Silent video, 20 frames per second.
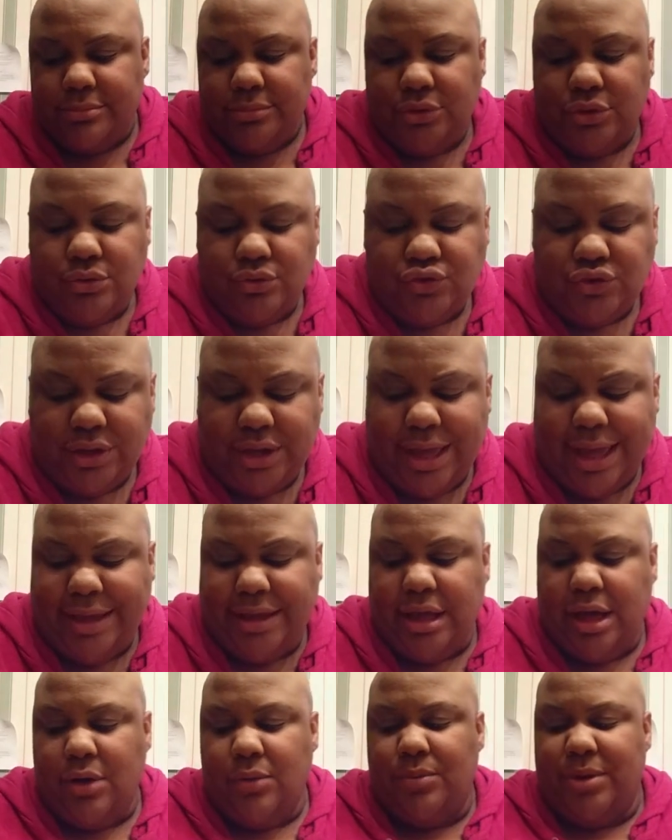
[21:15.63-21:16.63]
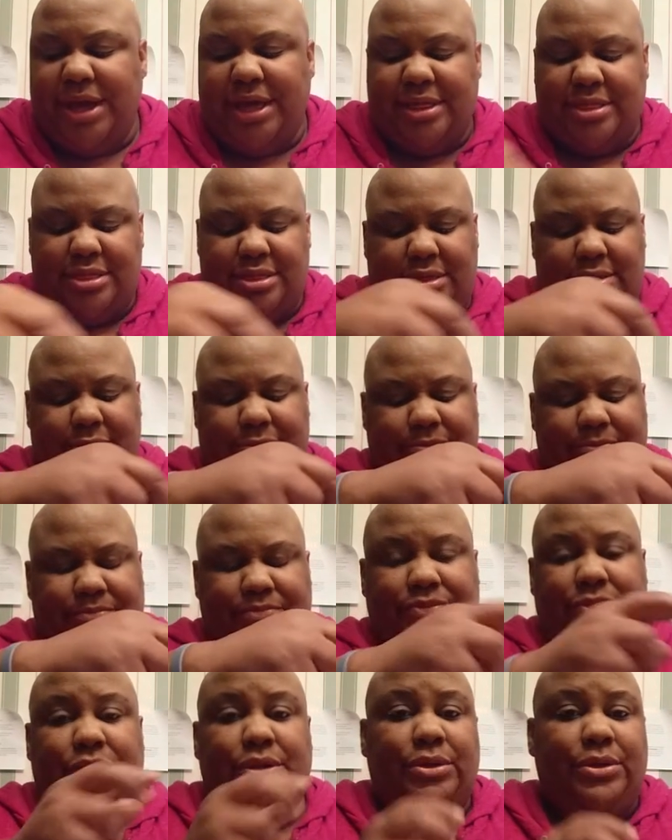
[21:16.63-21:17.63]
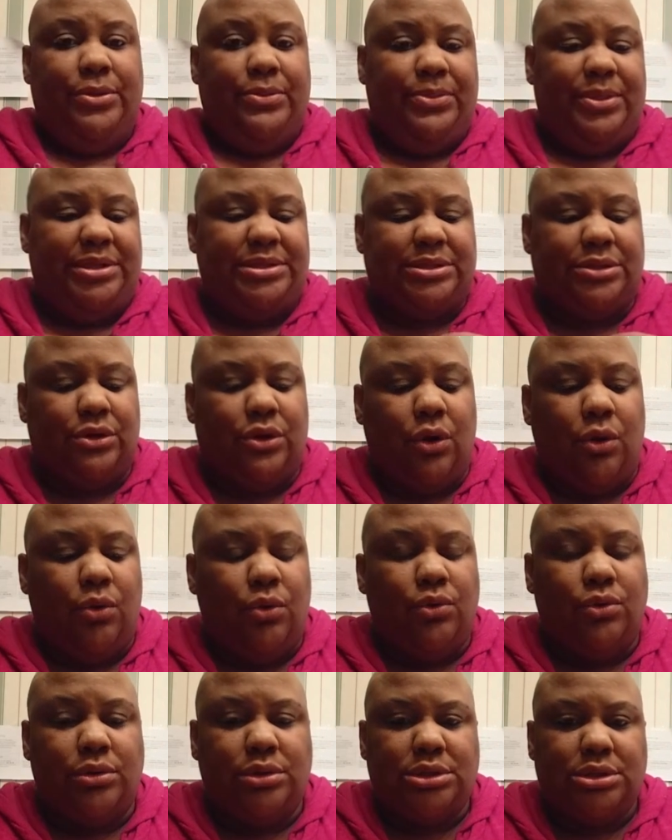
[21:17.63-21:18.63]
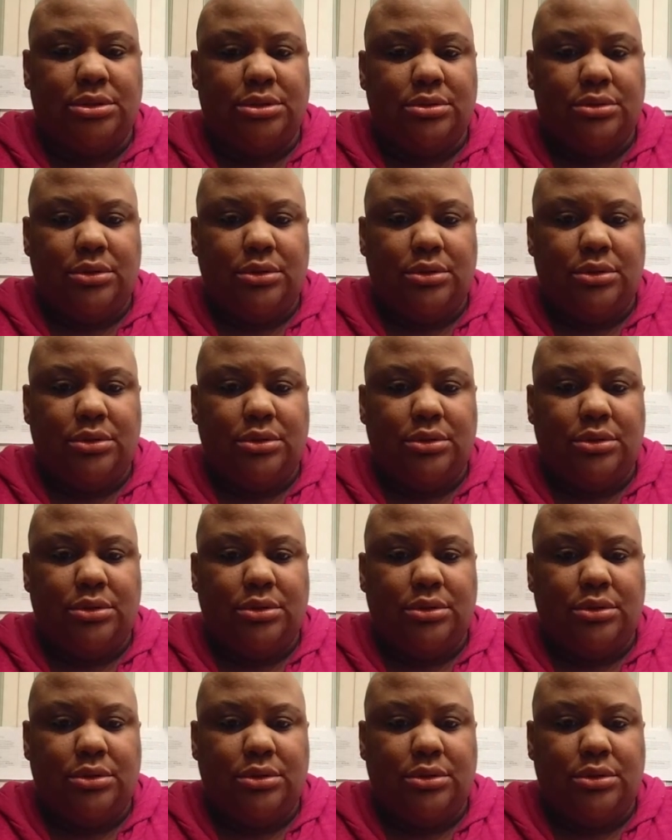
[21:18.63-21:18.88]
Usually, I go with this gold,